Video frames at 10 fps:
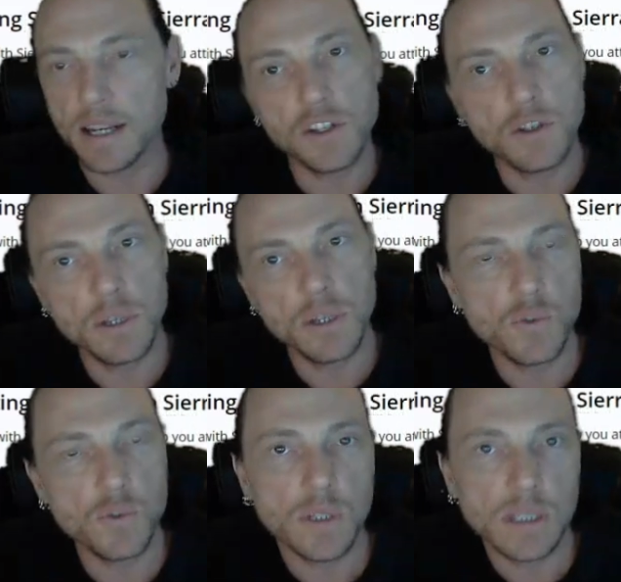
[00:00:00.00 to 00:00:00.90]
into doing
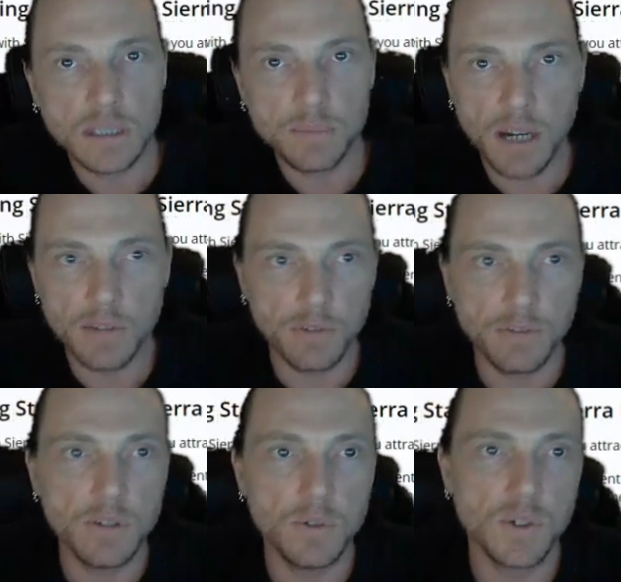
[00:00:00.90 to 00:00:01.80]
these really deep dive
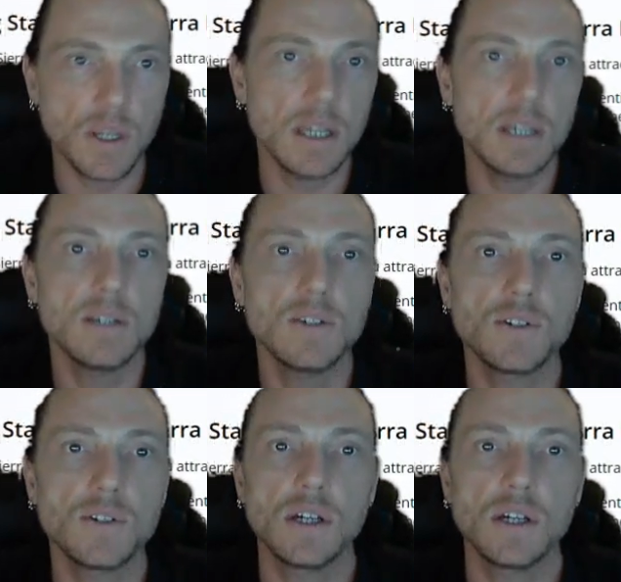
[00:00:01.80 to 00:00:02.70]
reviews
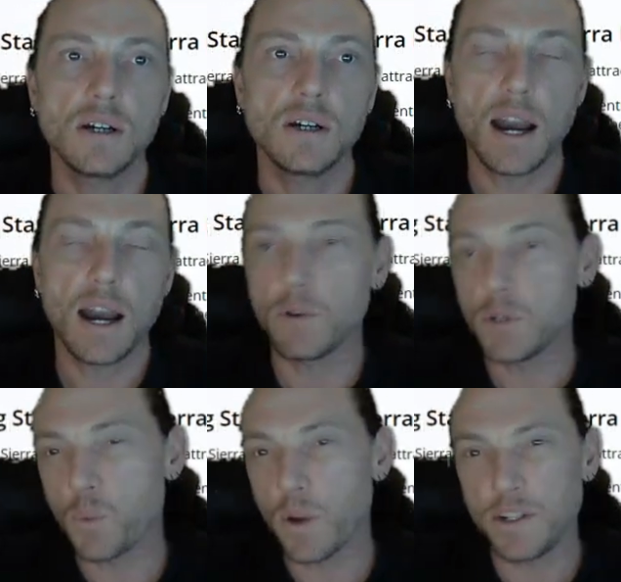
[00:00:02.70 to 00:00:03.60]
is I always
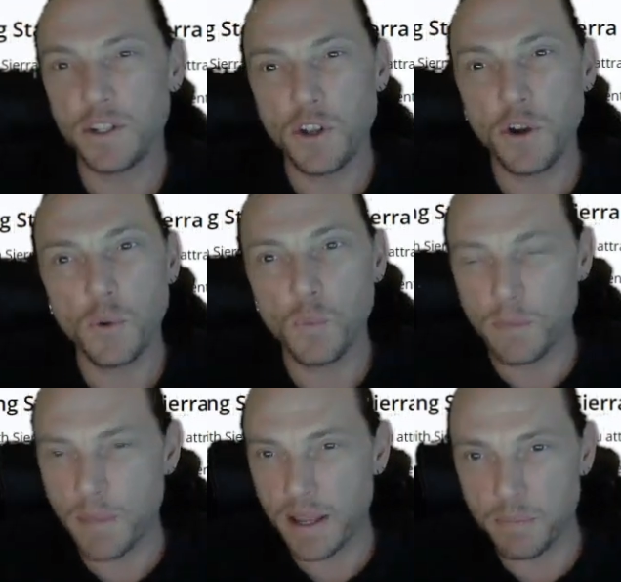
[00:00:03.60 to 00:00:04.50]
wanted to know what
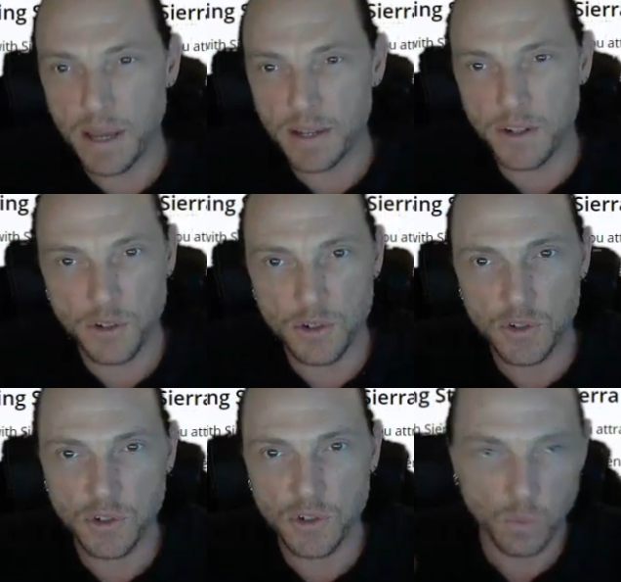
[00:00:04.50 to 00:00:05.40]
my
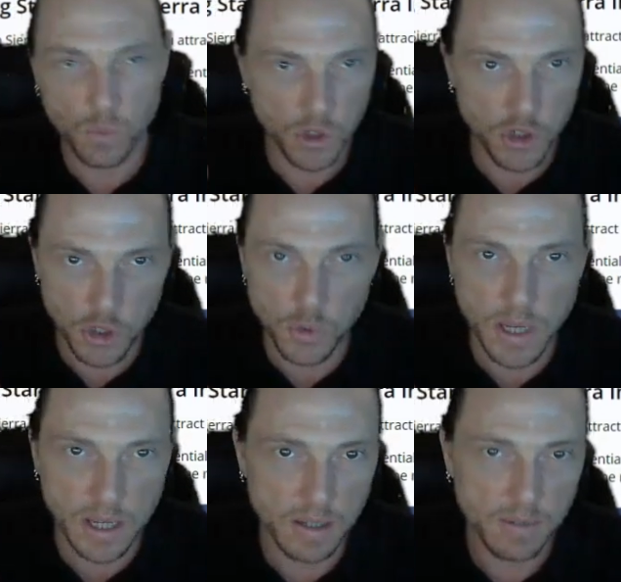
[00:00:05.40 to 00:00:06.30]
competitors were
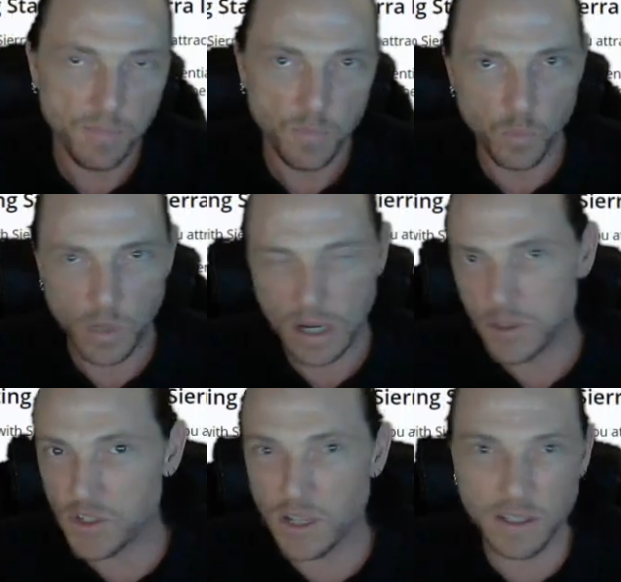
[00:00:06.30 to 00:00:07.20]
doing when I was
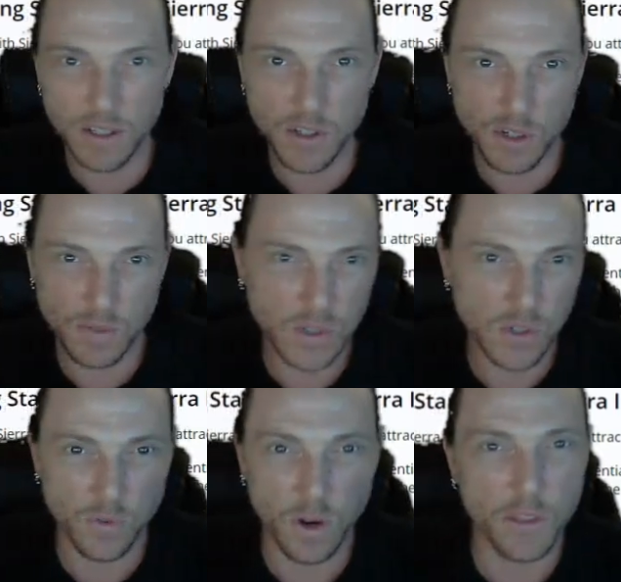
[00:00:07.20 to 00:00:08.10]
selling these services
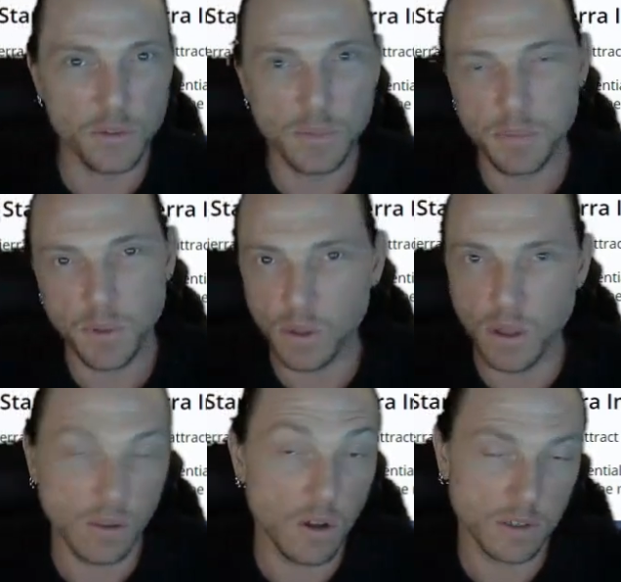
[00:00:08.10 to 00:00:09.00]
for other people a
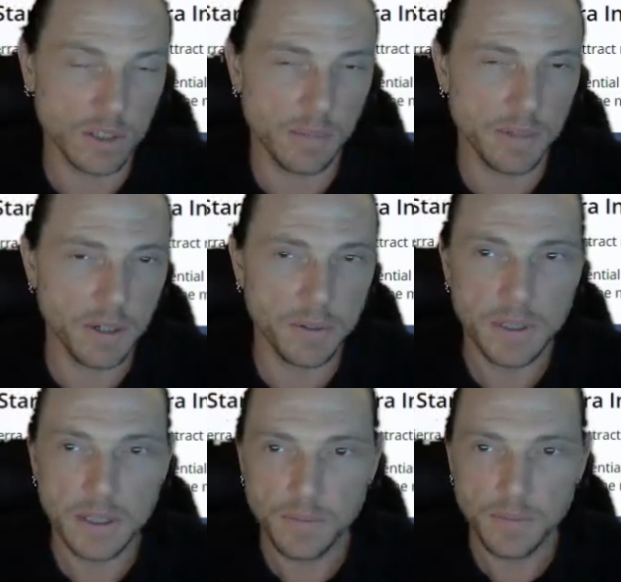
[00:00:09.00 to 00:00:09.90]
long time ago.
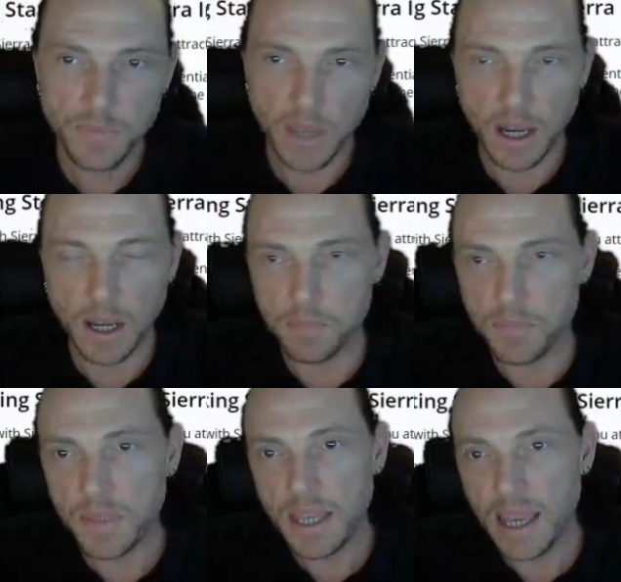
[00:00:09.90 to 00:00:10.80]

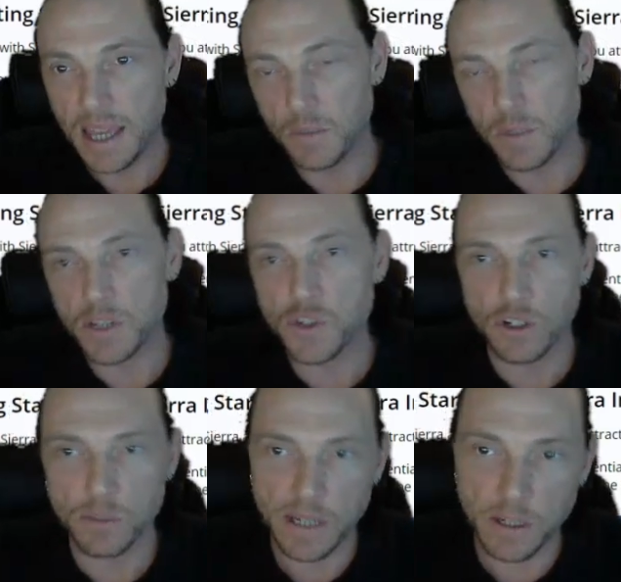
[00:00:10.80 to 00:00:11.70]
And then when I
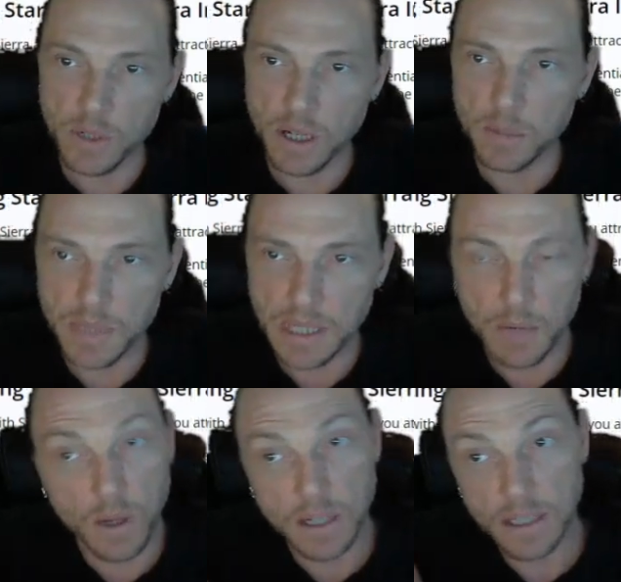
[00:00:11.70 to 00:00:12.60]
started my own company, I
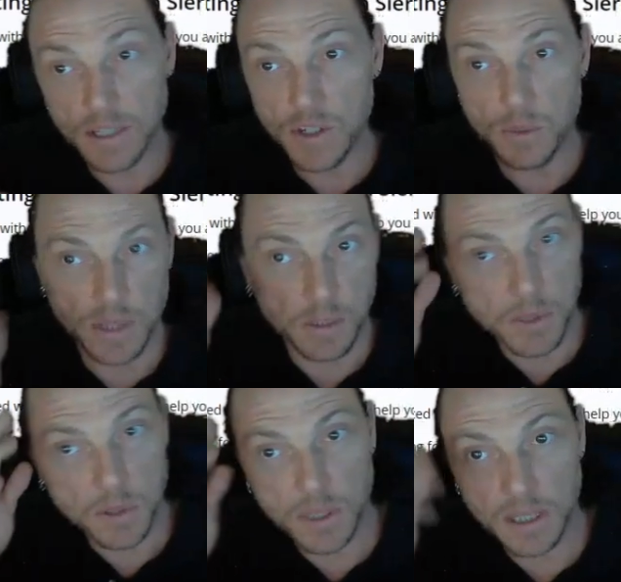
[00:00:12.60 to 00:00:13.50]
wanted to see what they were
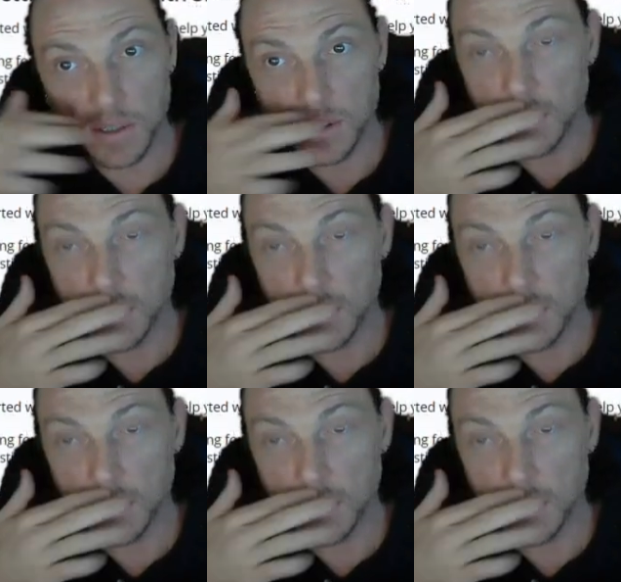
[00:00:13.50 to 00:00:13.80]
doing to